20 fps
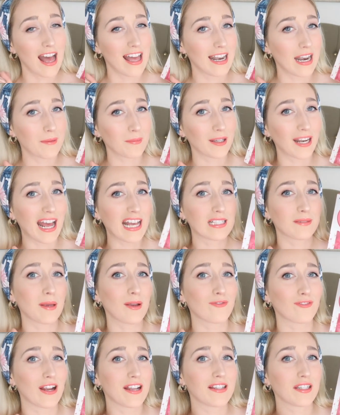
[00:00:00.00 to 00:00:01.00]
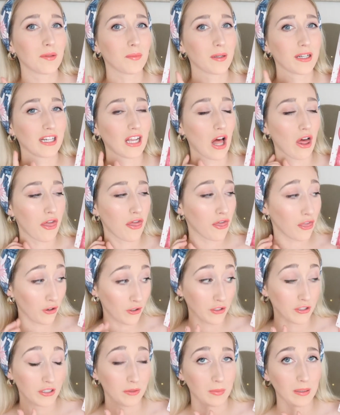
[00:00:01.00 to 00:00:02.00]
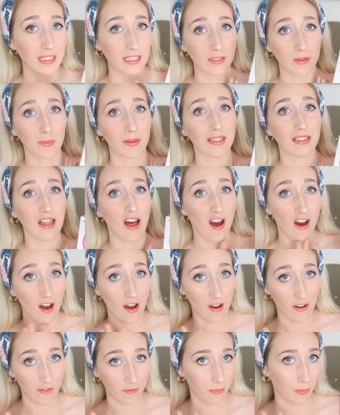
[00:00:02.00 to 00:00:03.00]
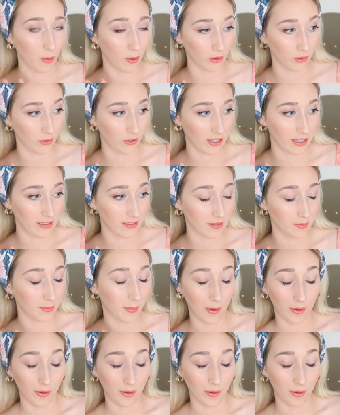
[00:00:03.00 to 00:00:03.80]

and I'm gonna ask my friend to bring a third, because we love Polaroids.